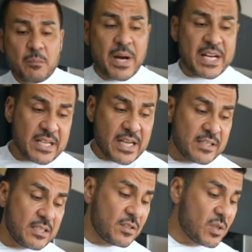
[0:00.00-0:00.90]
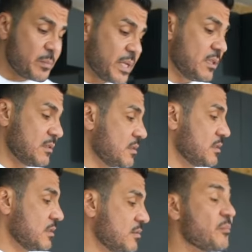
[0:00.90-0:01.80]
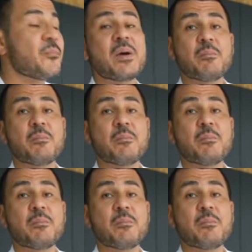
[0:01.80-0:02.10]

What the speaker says: Marinating your meat by